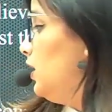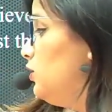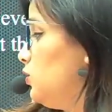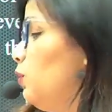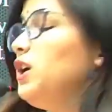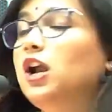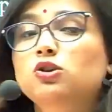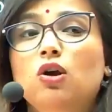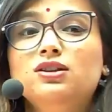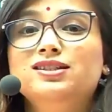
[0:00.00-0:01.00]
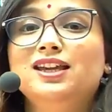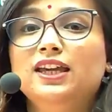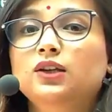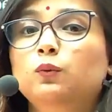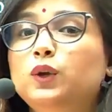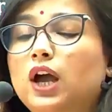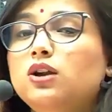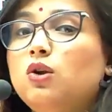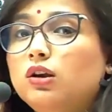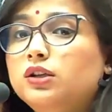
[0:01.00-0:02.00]
So we are not saying,
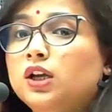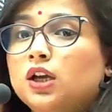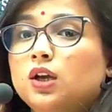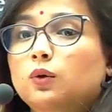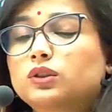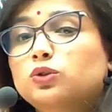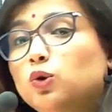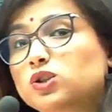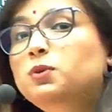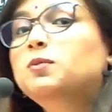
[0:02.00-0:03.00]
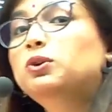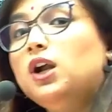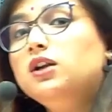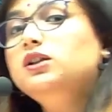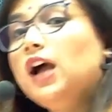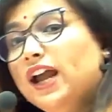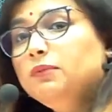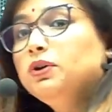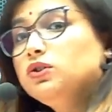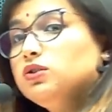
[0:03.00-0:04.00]
those people are dying
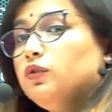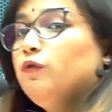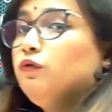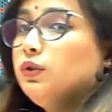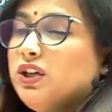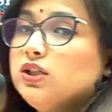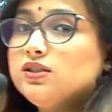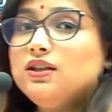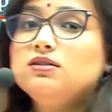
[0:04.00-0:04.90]
because they are